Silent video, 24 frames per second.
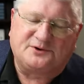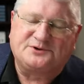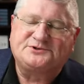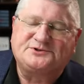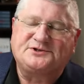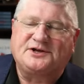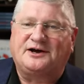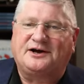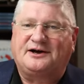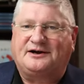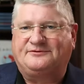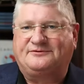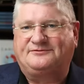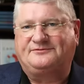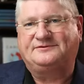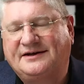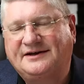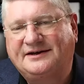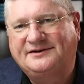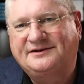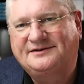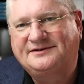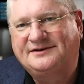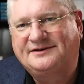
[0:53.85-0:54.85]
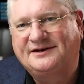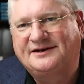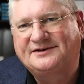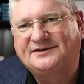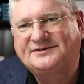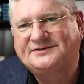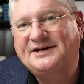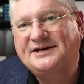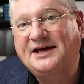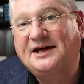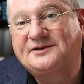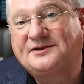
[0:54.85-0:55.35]
First off, it uh,
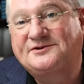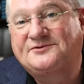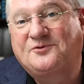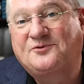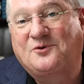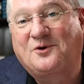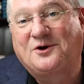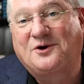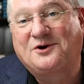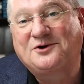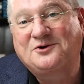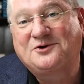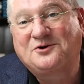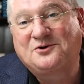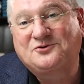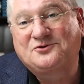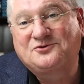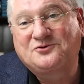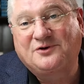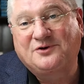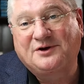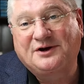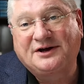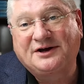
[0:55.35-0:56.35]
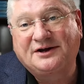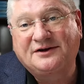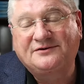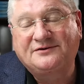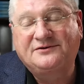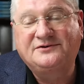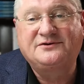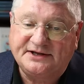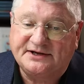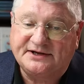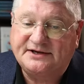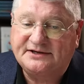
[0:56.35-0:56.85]
stands for a
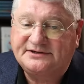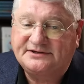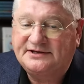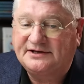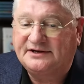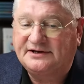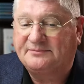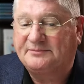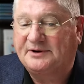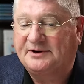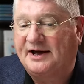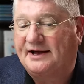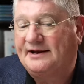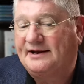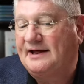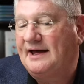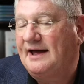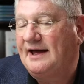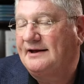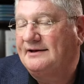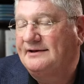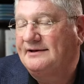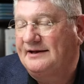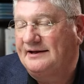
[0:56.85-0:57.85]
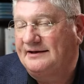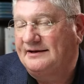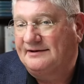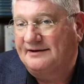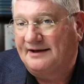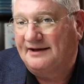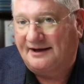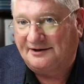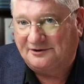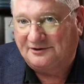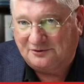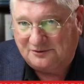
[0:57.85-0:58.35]
nutrient nicotinamide adenine
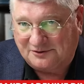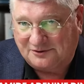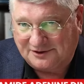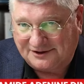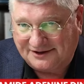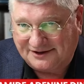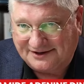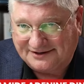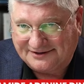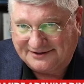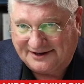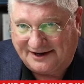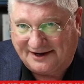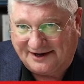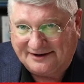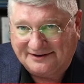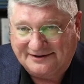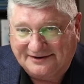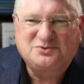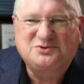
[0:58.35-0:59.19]
dinucleotide.